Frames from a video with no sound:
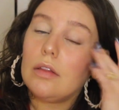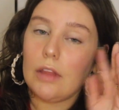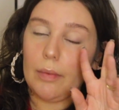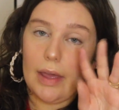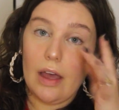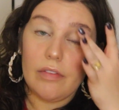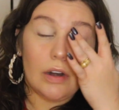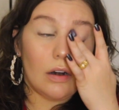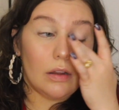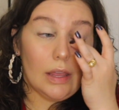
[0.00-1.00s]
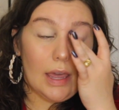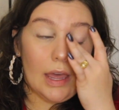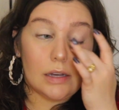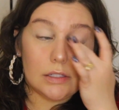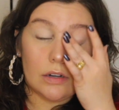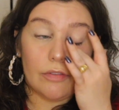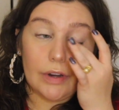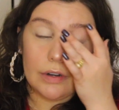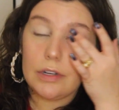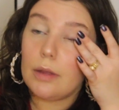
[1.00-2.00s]
that we have in our like hands and our
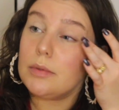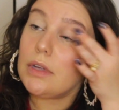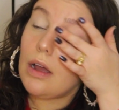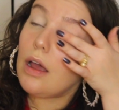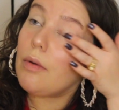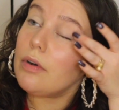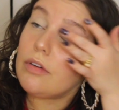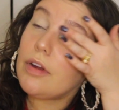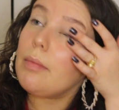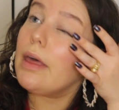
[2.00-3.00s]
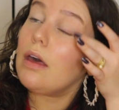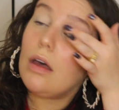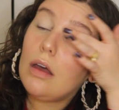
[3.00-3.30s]
fingertips, I wonder if I'm like